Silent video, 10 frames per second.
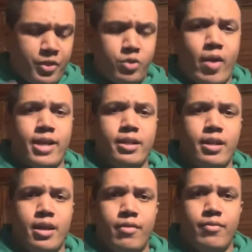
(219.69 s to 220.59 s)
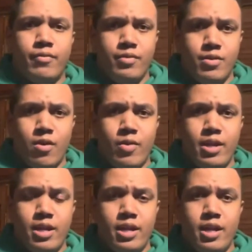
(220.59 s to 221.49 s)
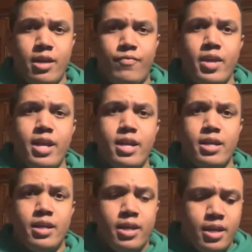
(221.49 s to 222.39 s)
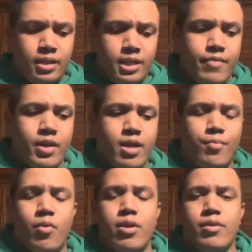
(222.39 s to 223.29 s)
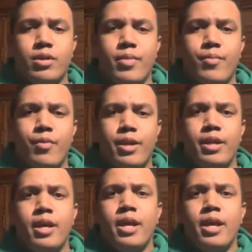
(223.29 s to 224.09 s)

striking enough you know if they leave an imprint on your memory